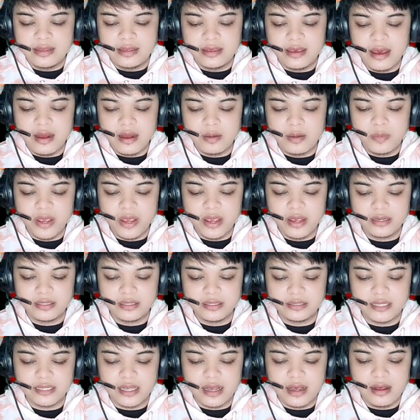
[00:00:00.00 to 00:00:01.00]
Care
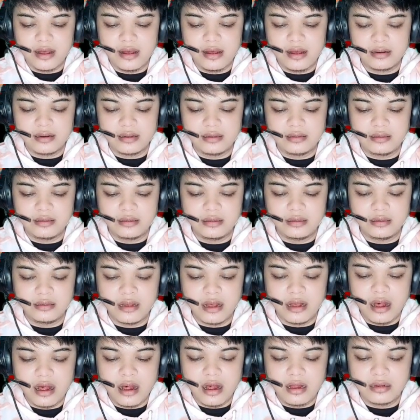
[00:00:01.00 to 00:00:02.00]
bears are
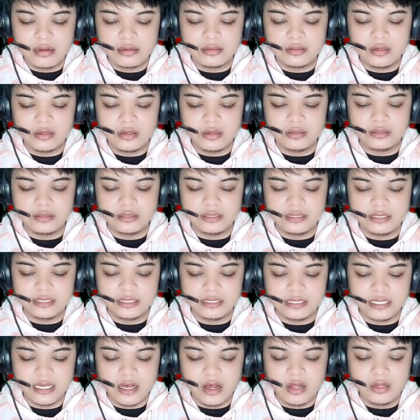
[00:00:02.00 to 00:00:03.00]
are not
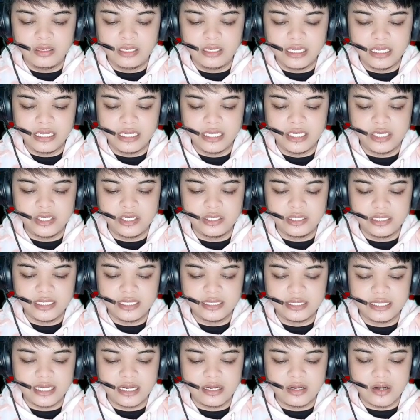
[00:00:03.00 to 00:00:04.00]
the only
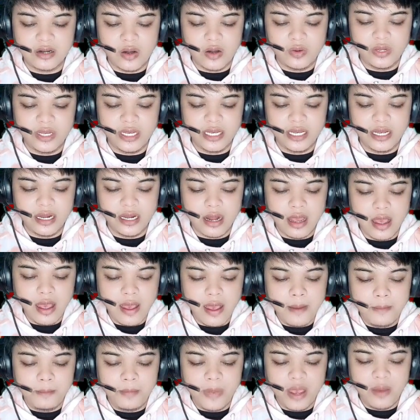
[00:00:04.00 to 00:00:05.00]
cuteness around here.
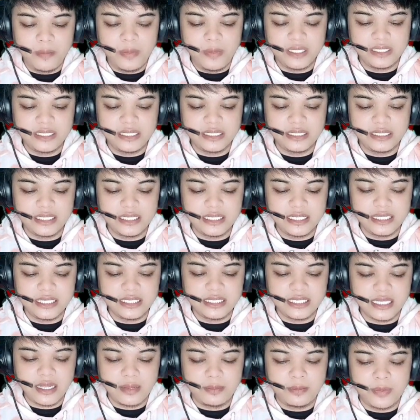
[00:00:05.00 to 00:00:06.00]
Baby season
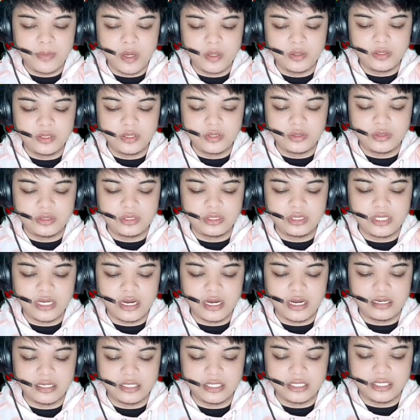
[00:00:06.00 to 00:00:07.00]
is about to
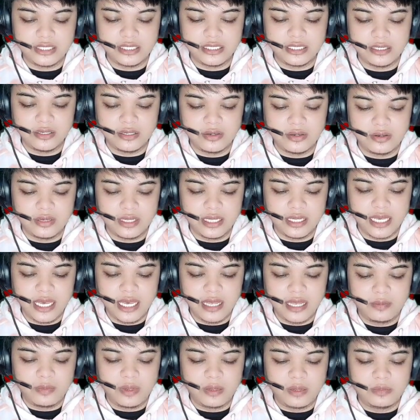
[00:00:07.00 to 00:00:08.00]
start.
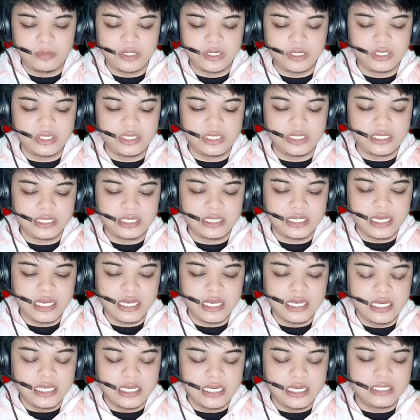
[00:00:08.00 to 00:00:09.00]
Okay, baby season
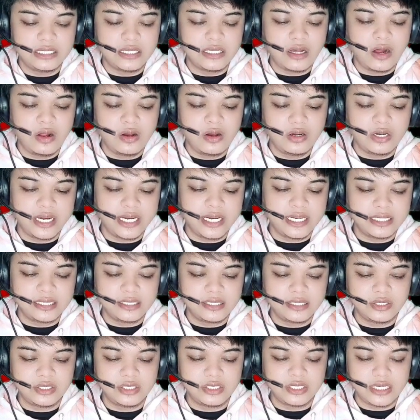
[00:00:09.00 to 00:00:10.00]
is all ready
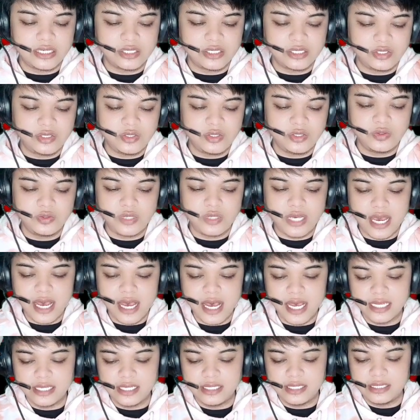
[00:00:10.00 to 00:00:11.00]
to start too,
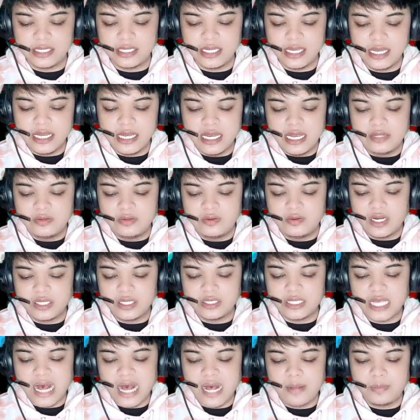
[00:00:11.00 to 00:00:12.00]
guys.
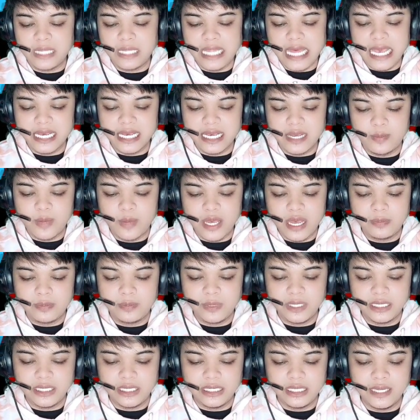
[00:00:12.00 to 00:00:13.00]
Dress up like a
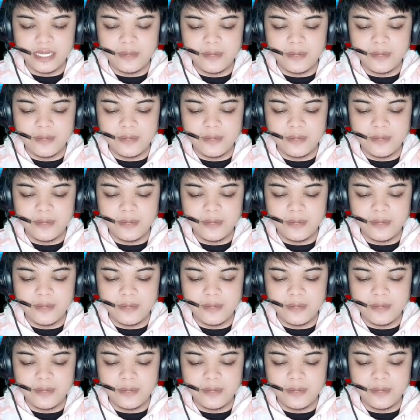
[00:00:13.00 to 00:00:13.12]
baby.